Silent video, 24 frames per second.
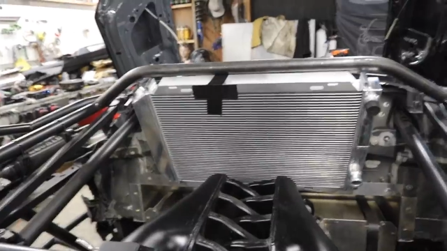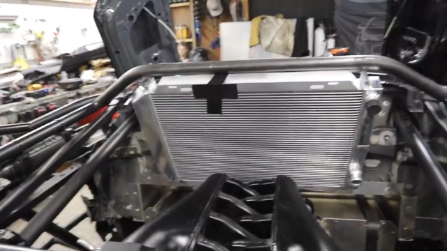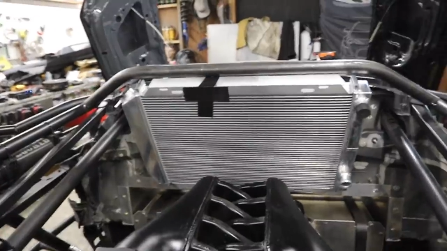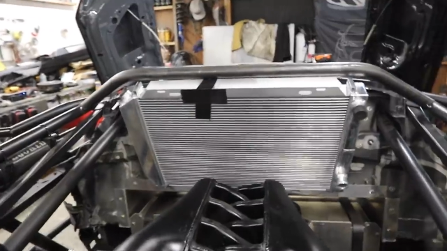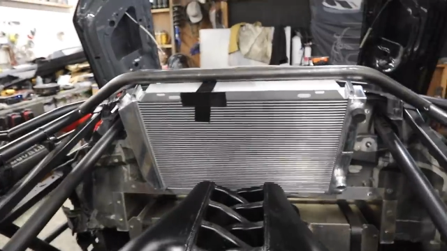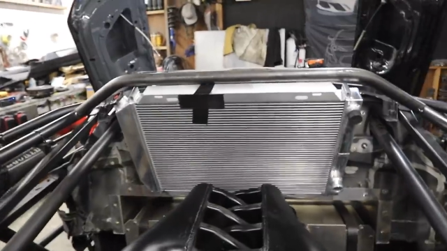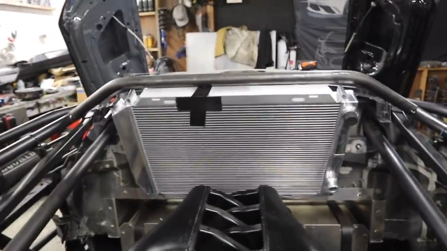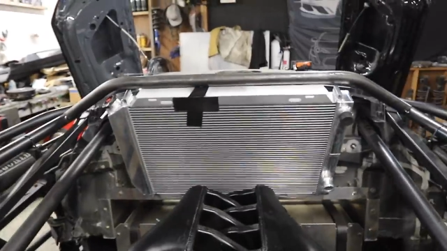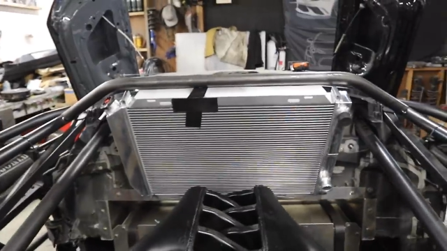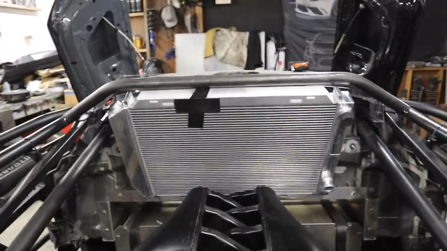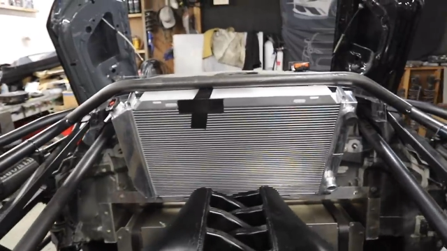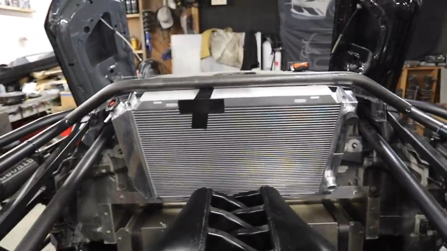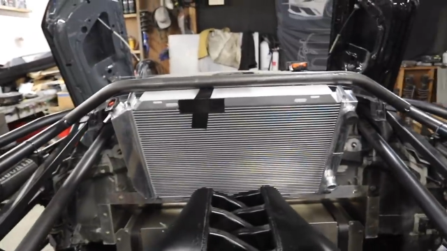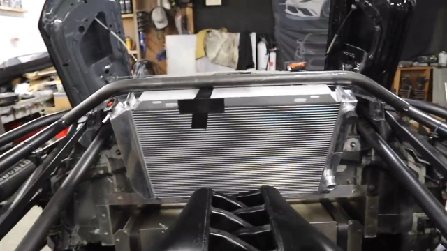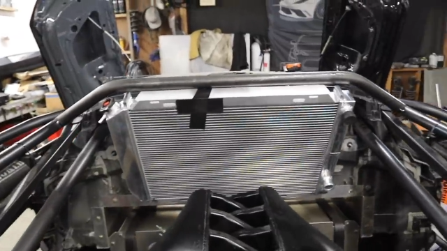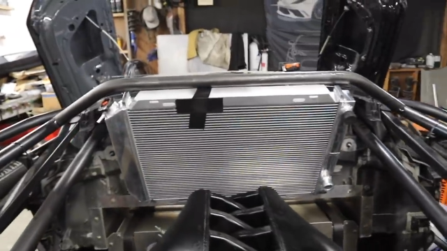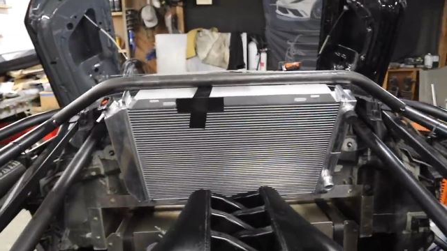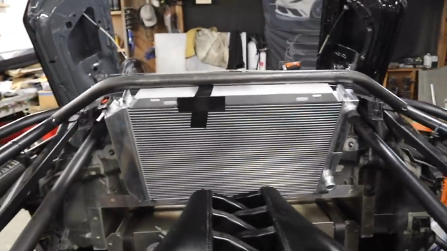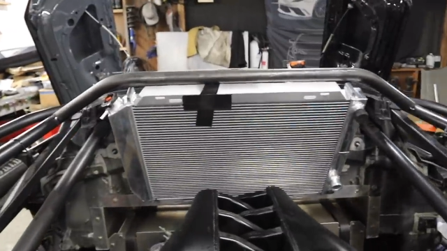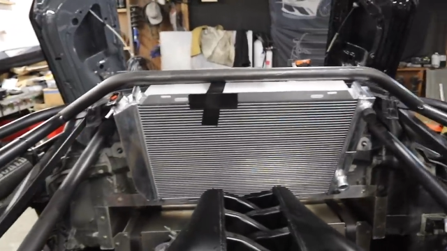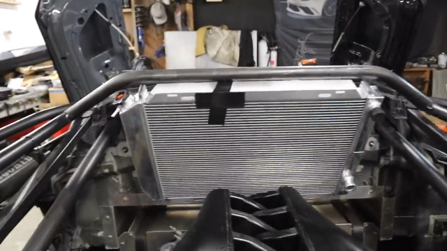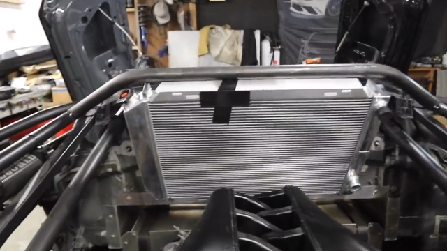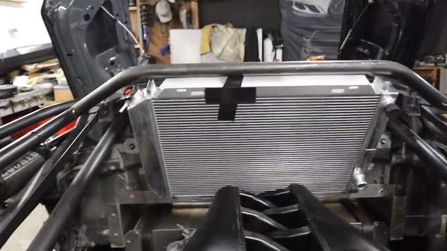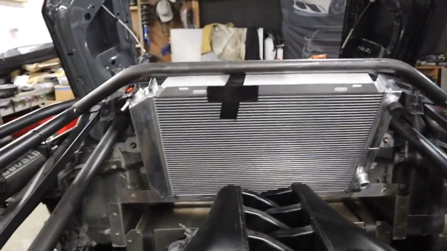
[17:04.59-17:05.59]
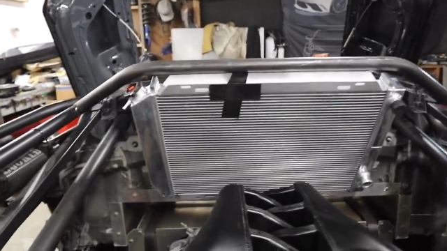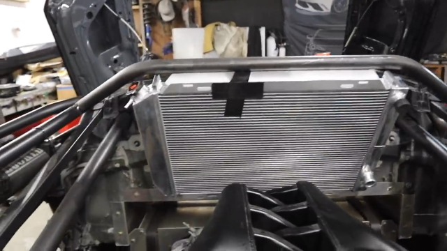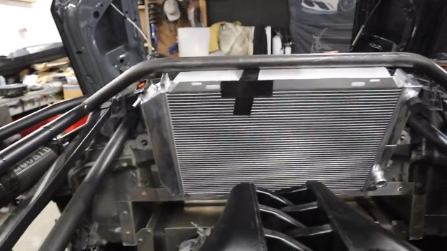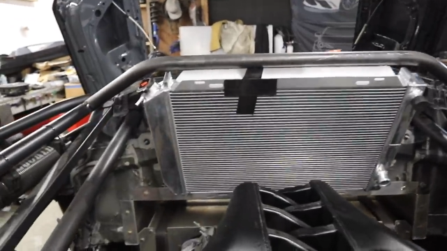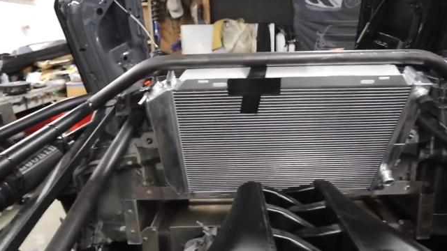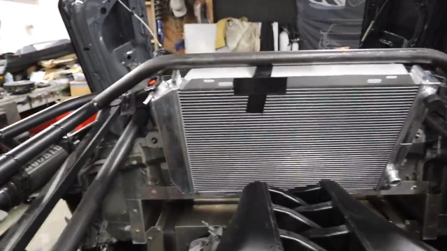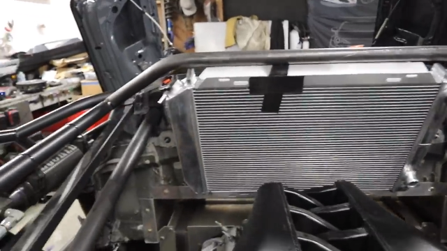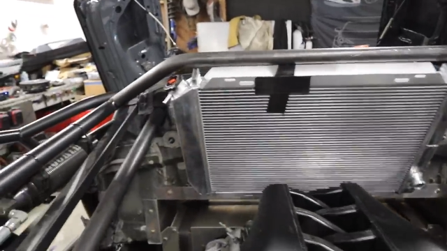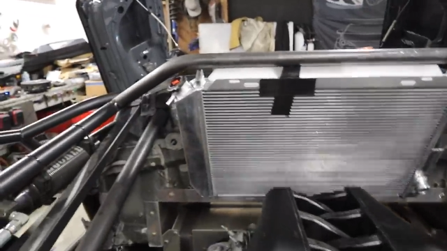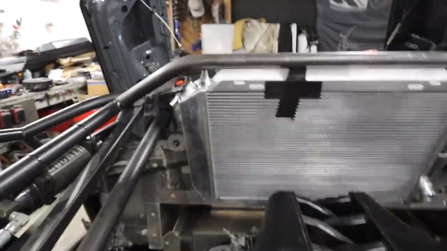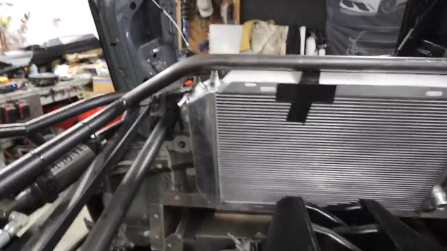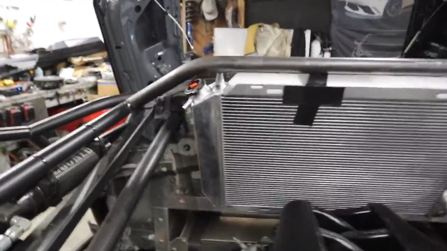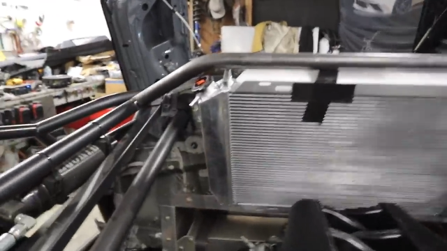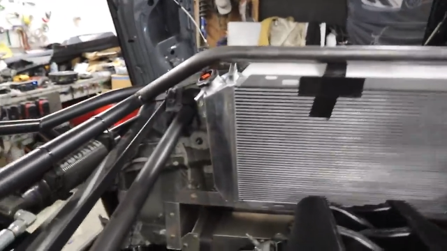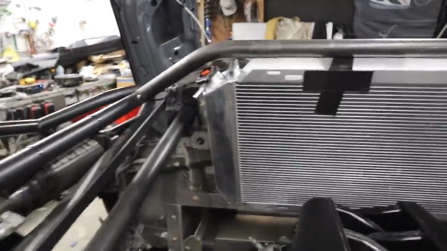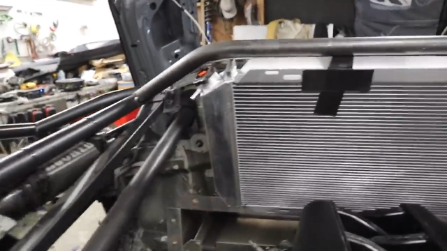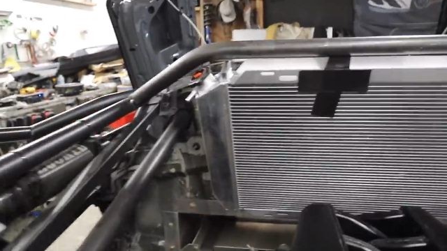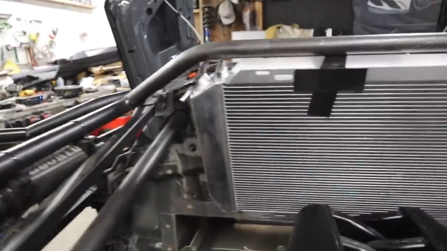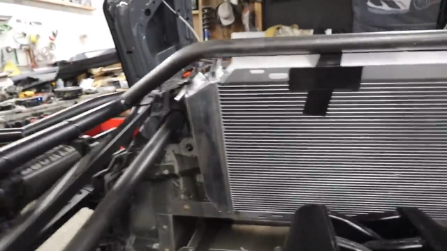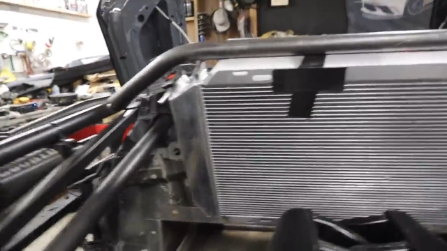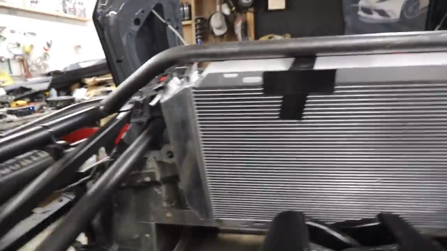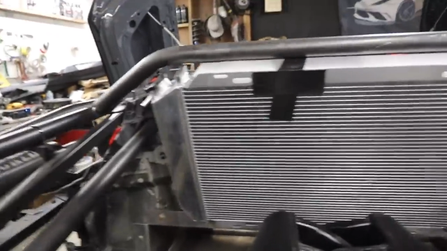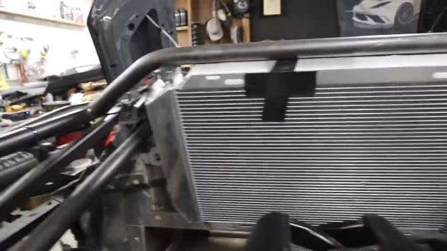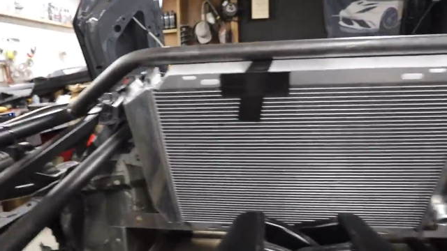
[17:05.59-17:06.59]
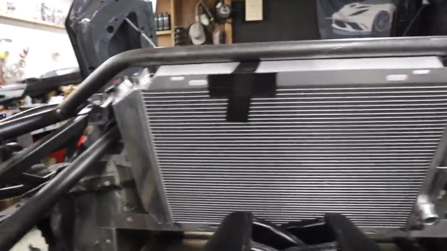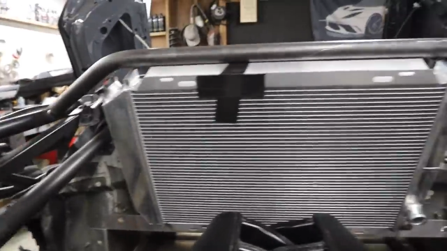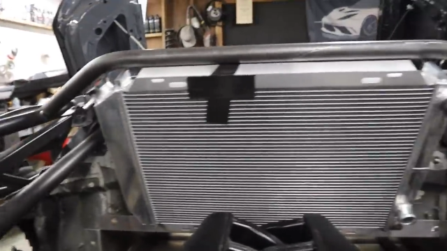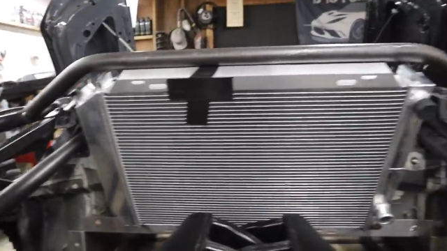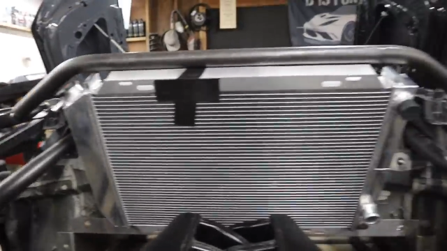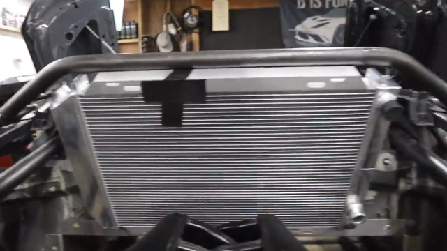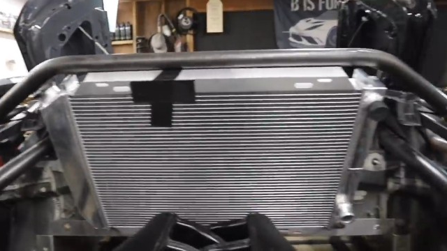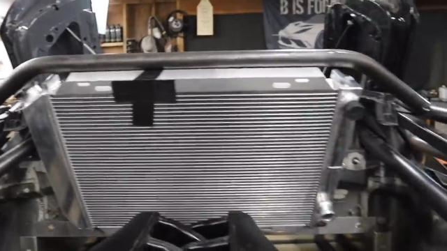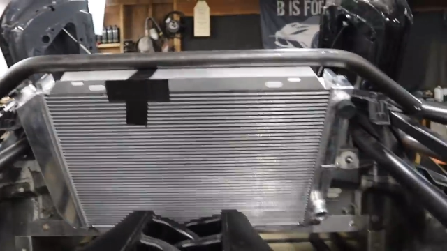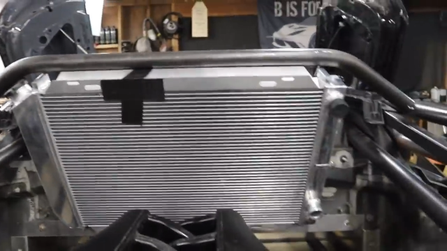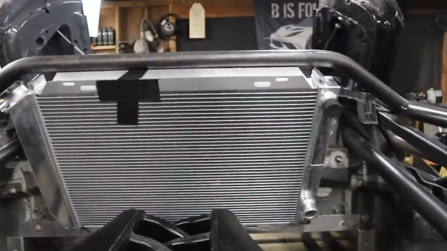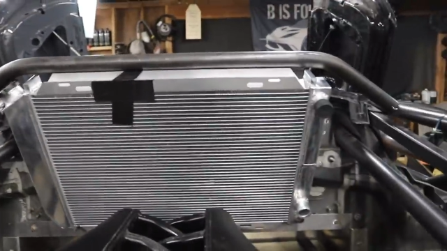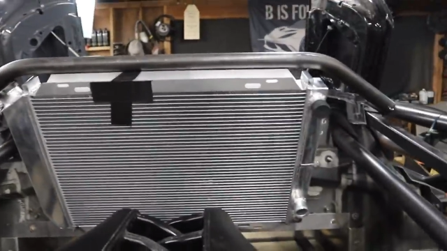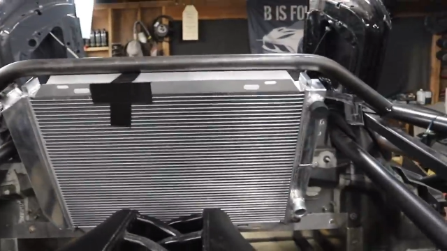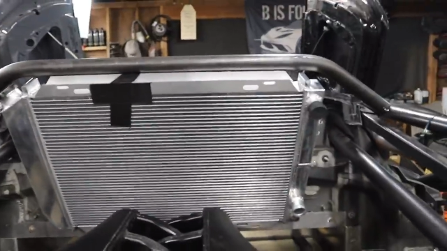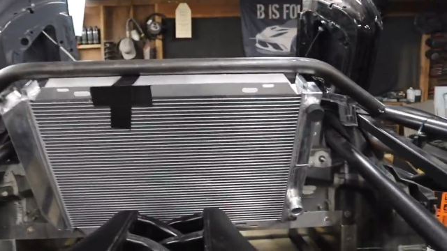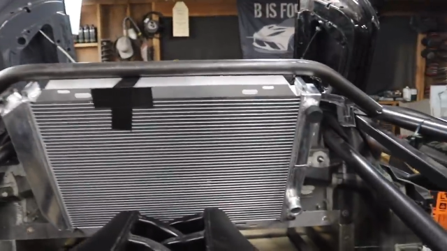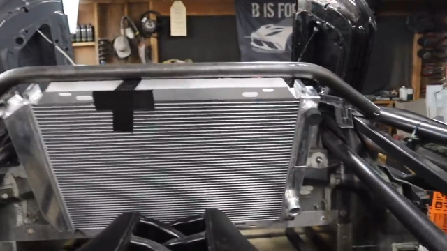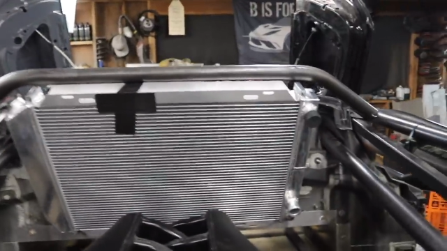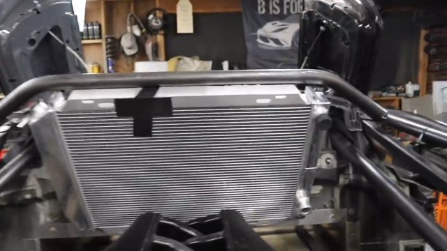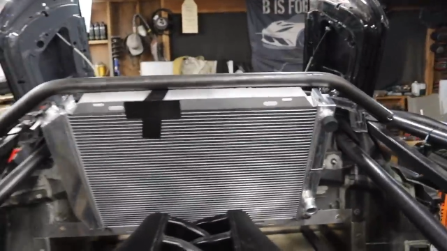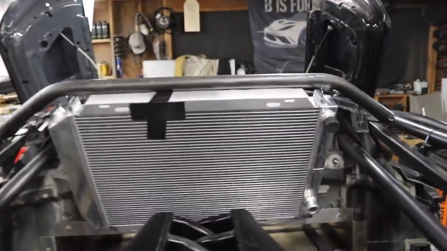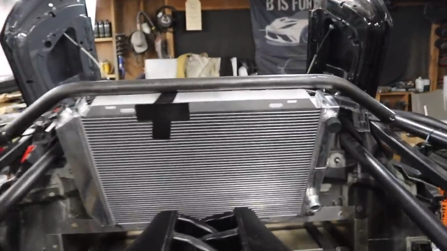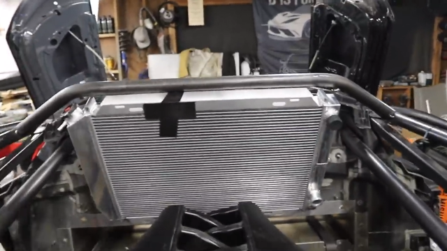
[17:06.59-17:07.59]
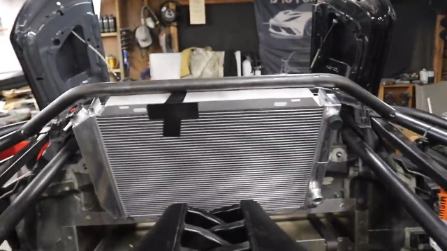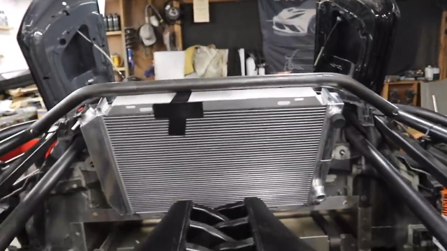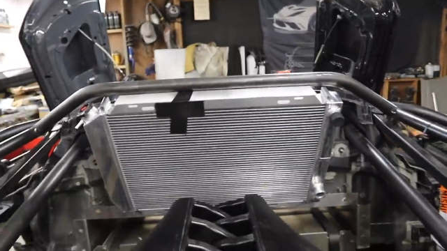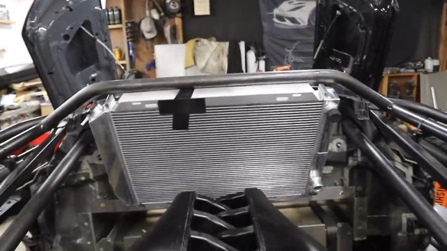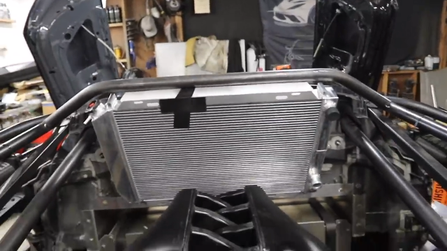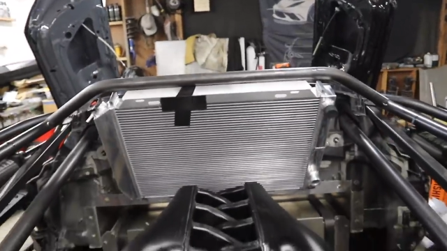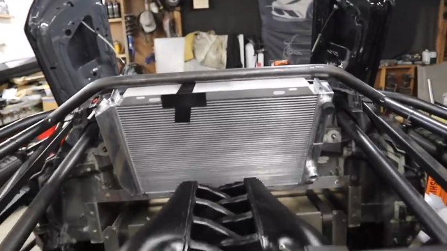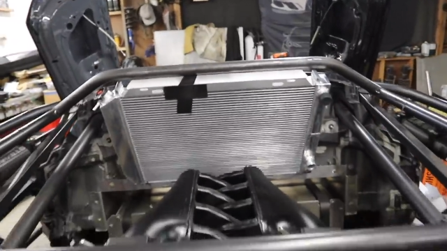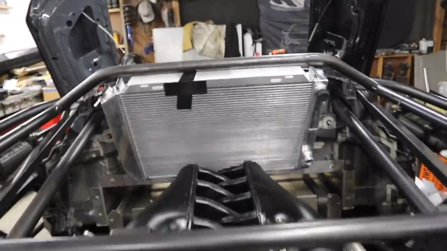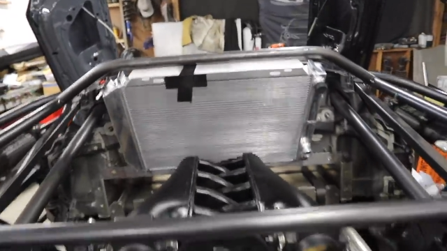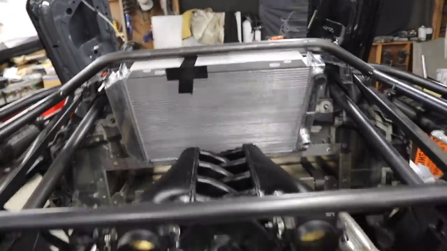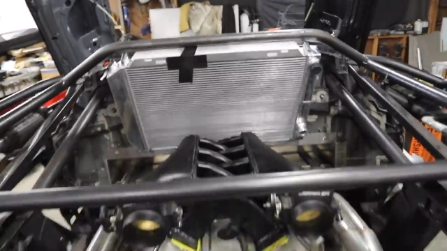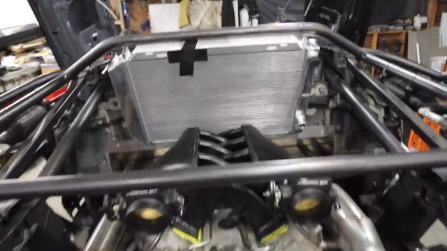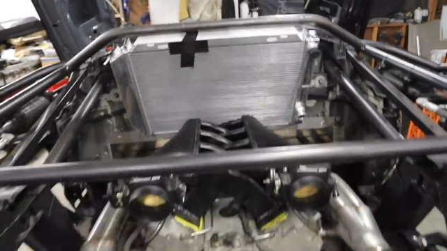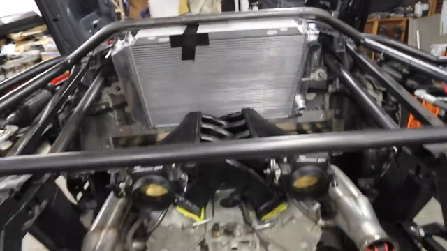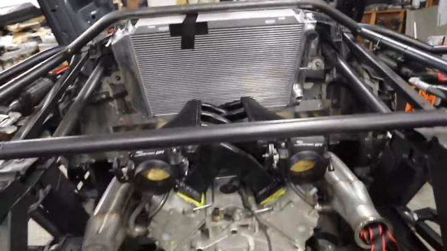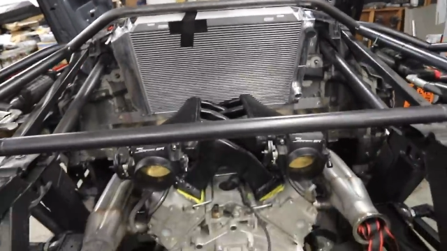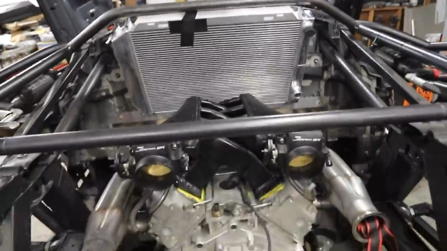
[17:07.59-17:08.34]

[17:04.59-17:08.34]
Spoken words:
No face is visible, so there are no lips to read.